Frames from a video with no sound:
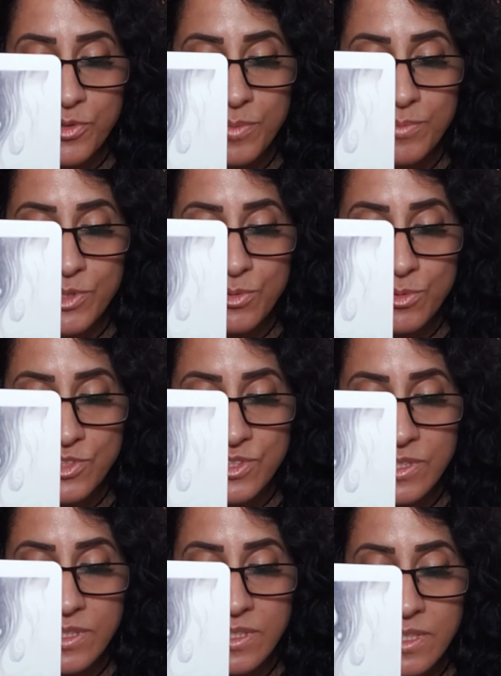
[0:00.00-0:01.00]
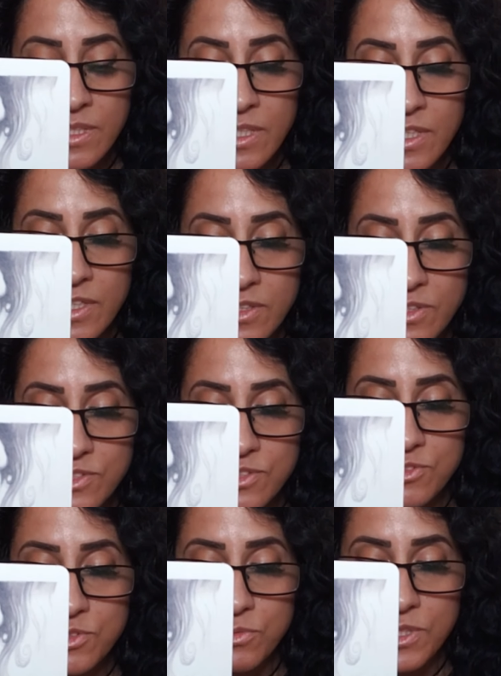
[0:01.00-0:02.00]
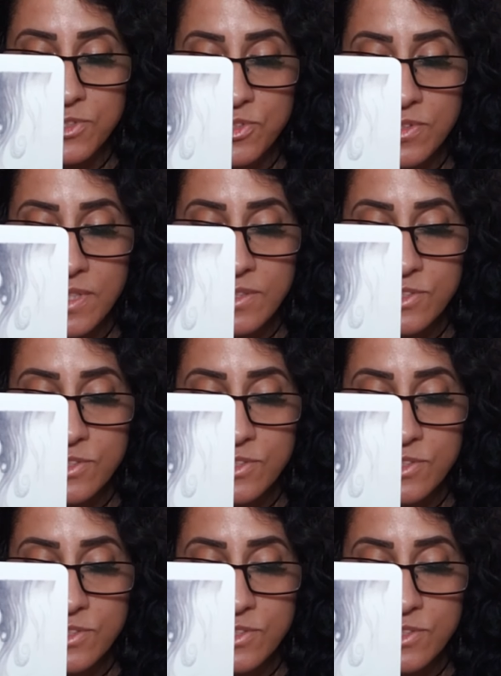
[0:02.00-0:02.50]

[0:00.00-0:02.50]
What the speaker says: the beauty in the situation that